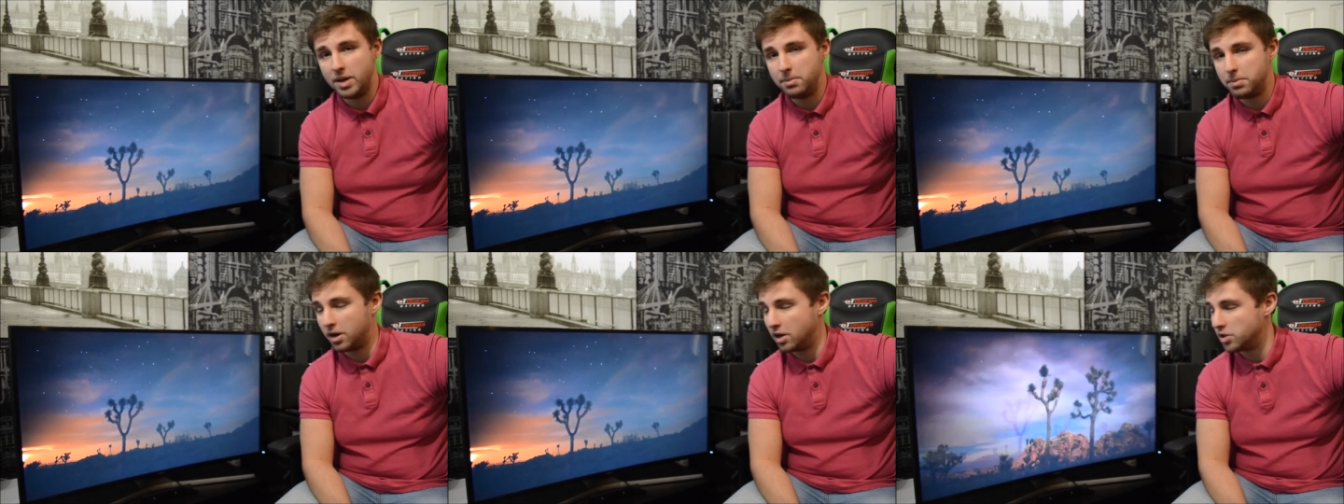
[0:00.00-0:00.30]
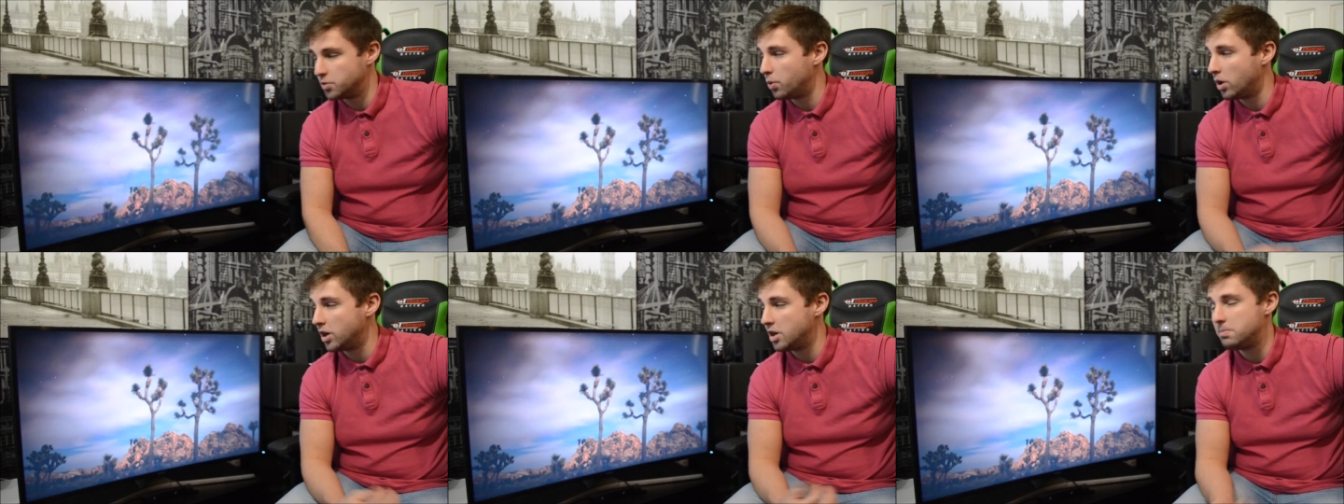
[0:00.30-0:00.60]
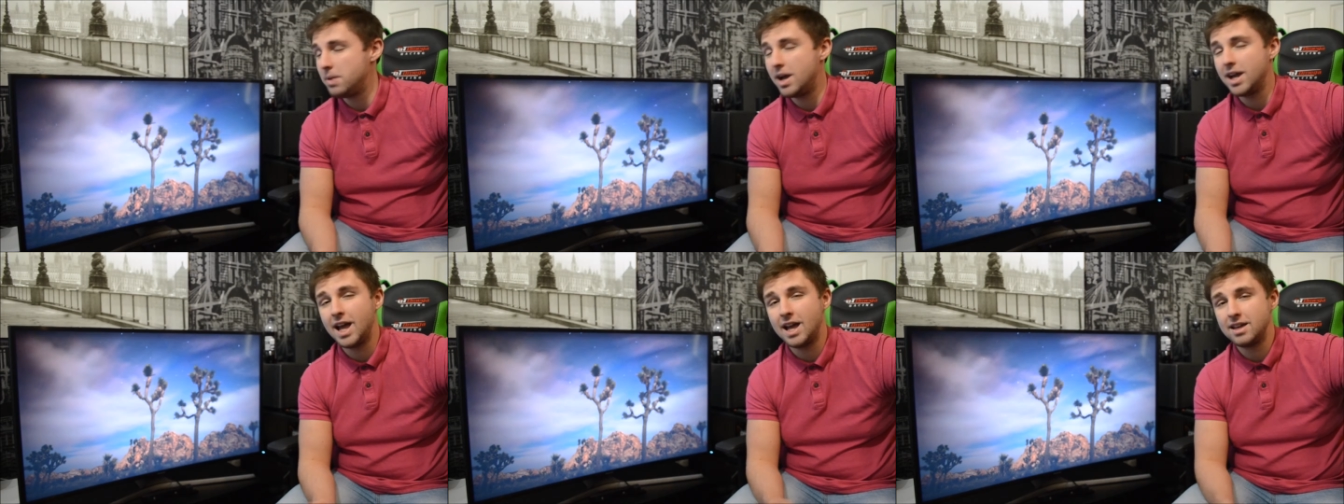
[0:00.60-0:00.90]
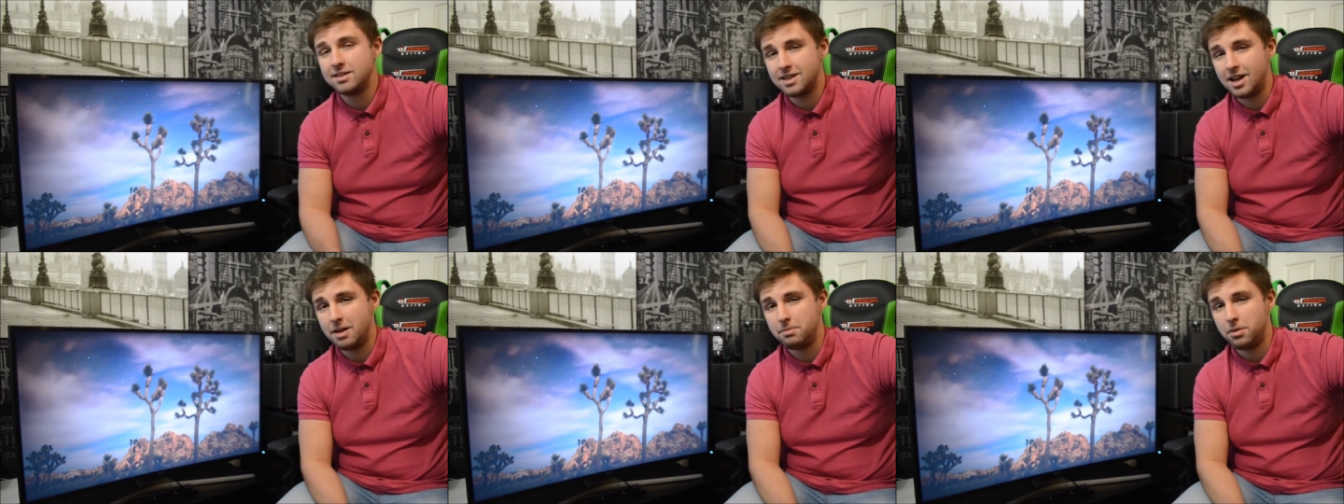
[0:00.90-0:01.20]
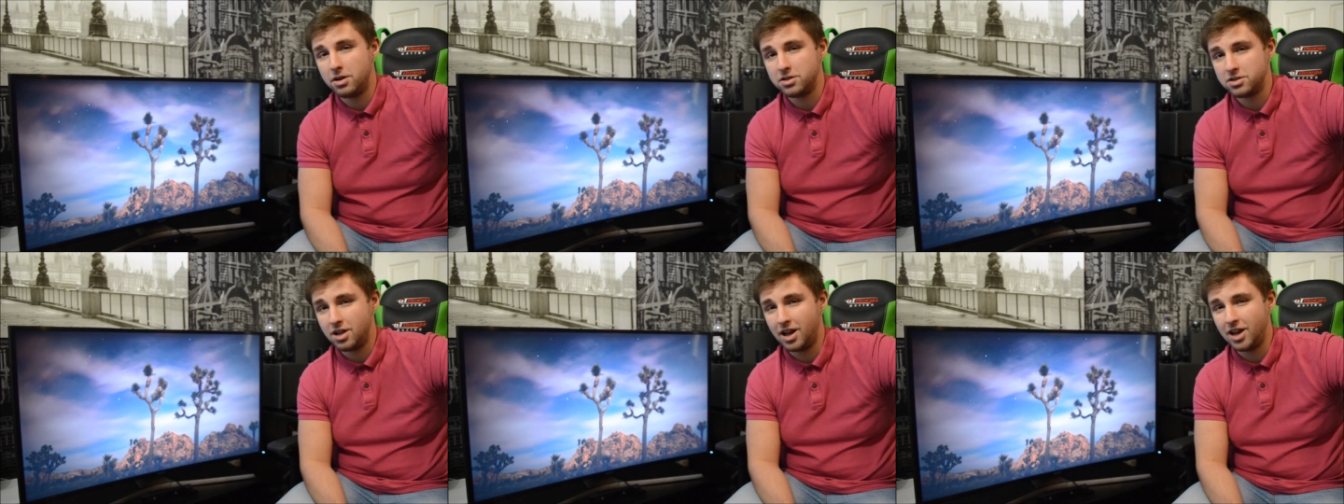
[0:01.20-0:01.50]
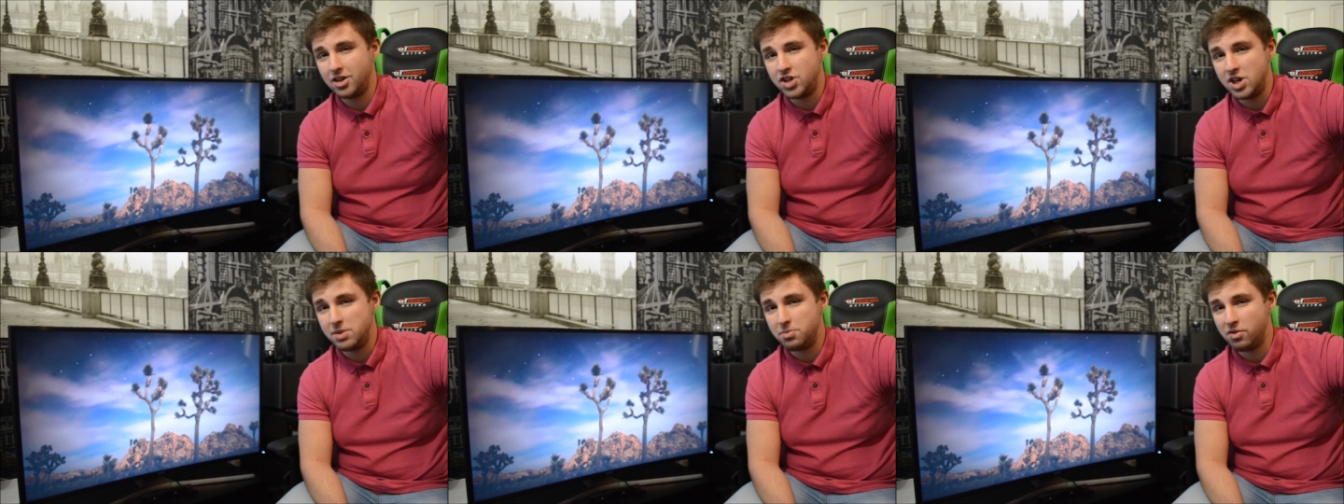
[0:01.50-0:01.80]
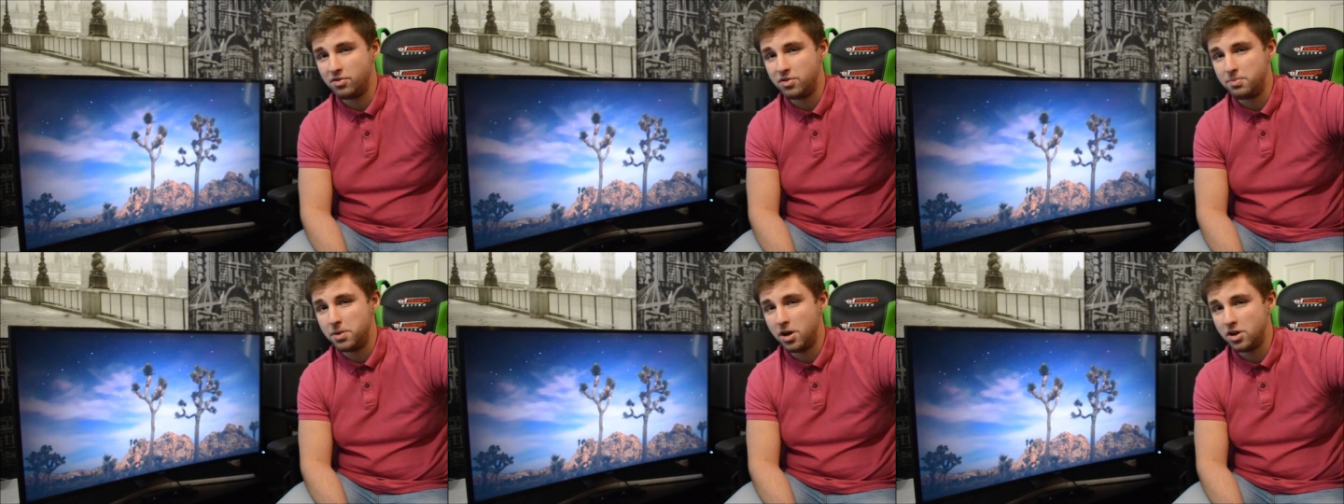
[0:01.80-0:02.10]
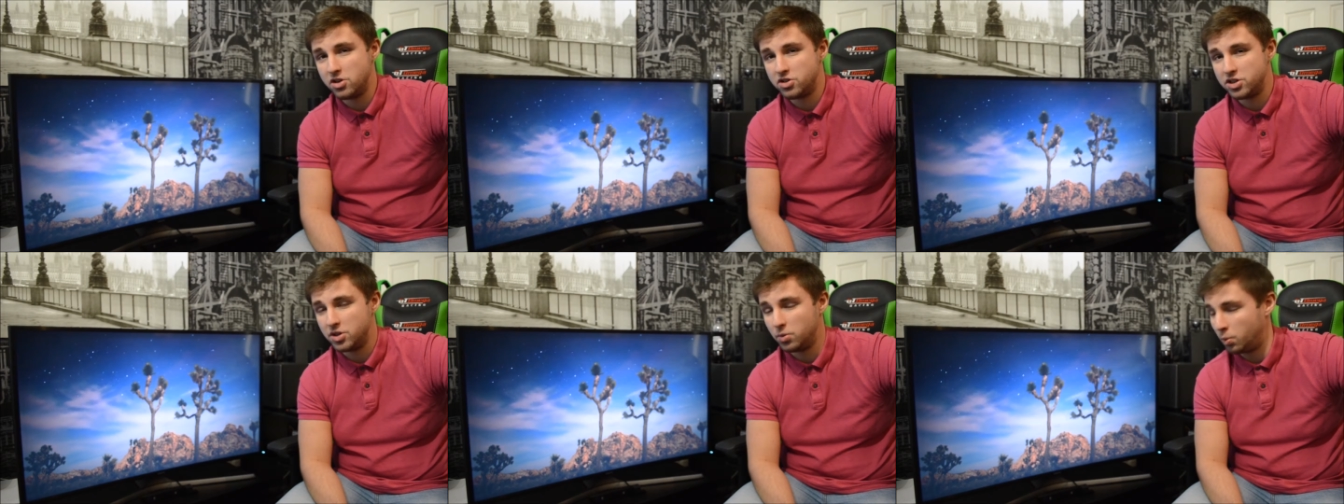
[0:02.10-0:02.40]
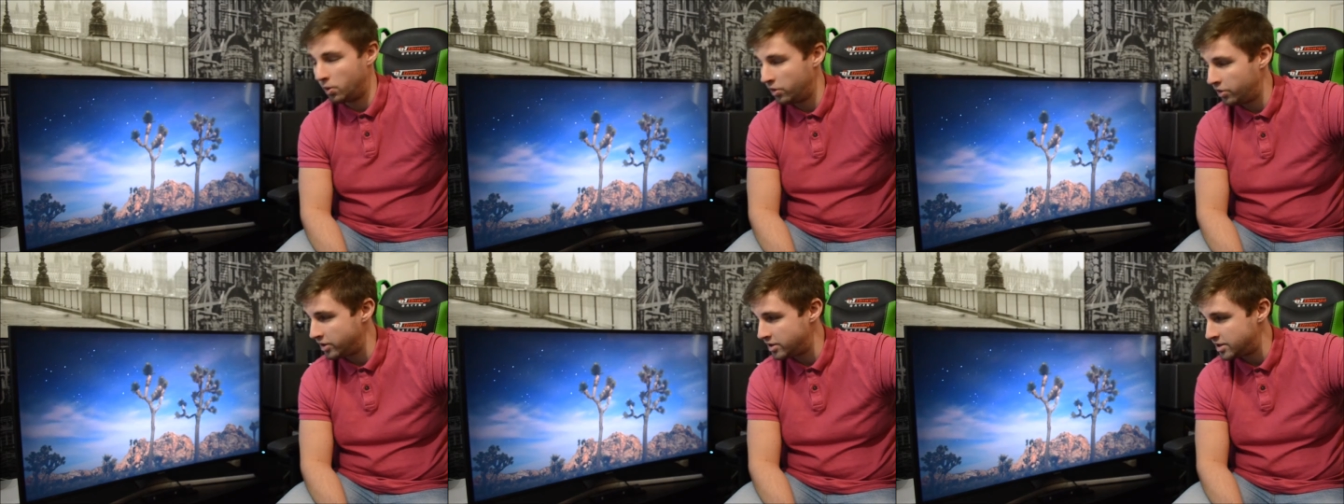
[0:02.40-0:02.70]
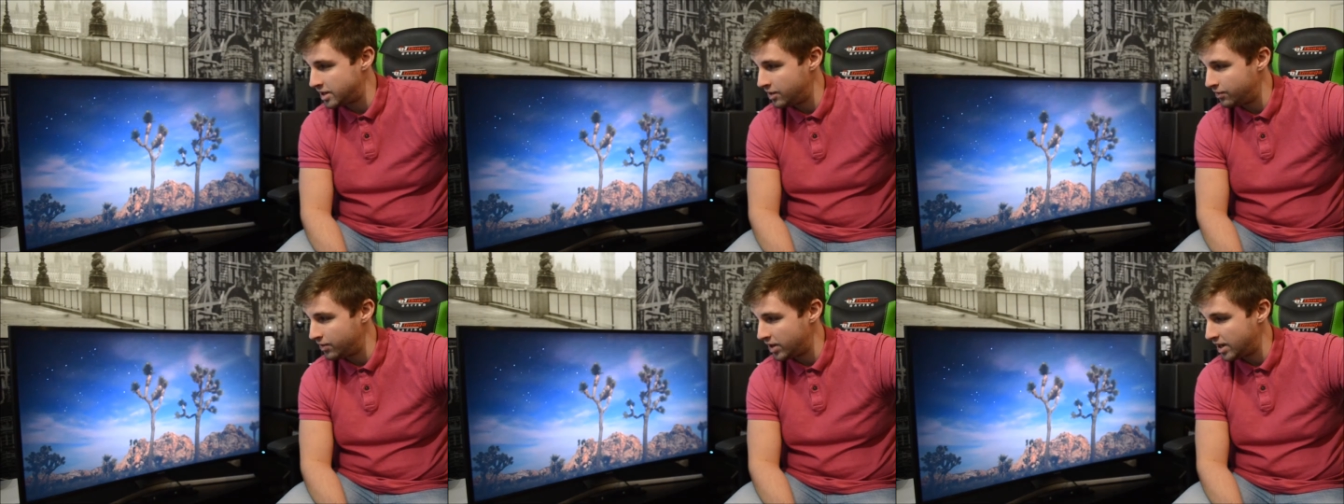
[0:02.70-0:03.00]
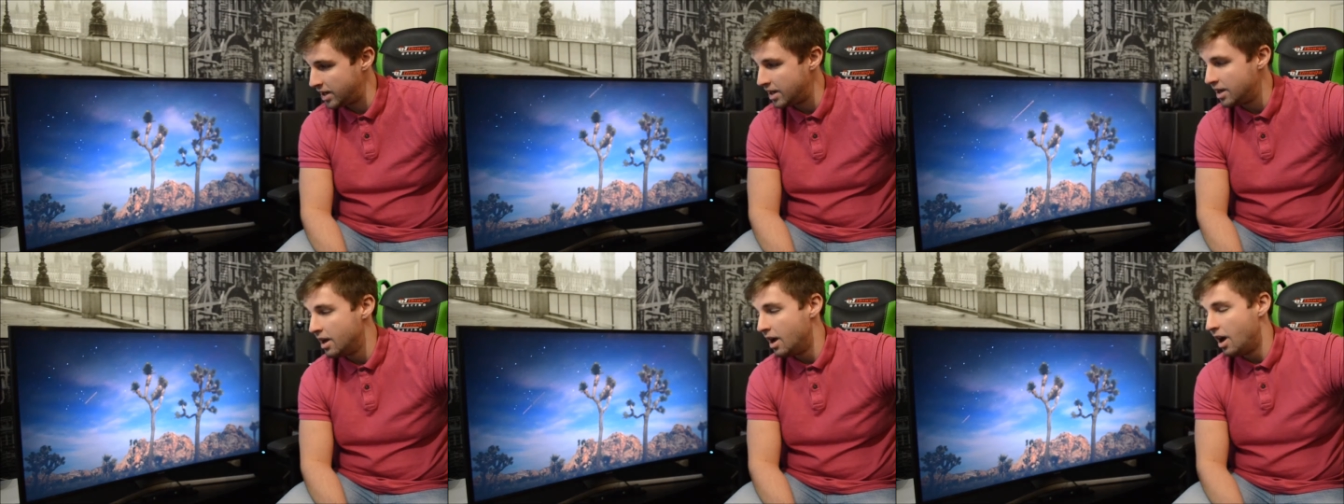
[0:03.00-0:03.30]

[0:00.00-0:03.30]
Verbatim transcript: because while you may get a soundbar slightly cheaper if you purchase it with the TV,